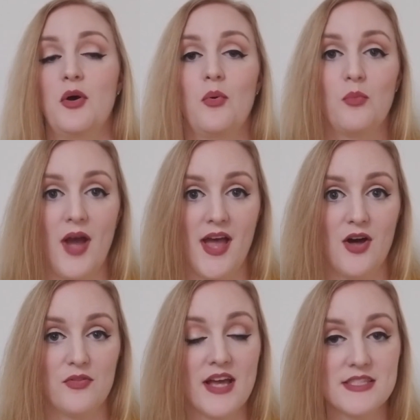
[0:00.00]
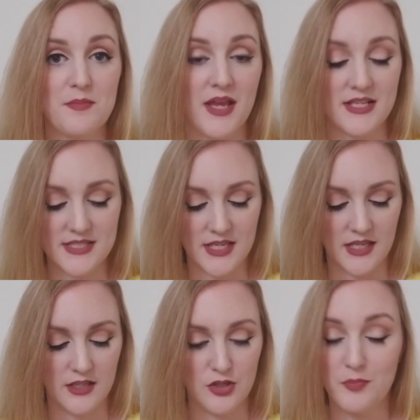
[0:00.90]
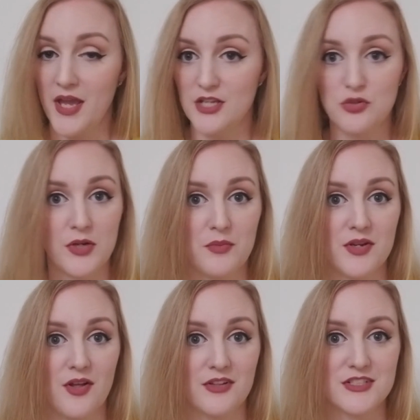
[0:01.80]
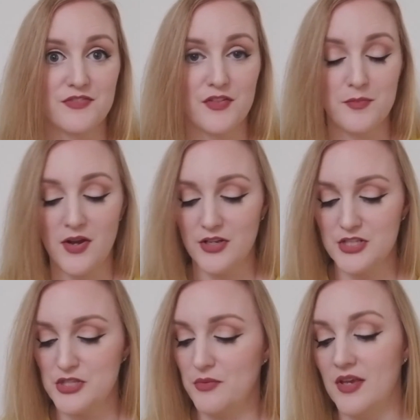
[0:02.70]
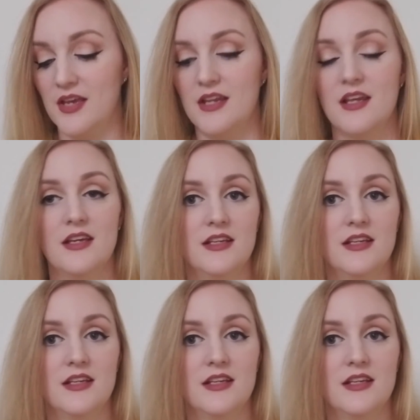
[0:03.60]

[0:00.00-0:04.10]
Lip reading: Wow, that's amazing. You pay $21 for the box, you get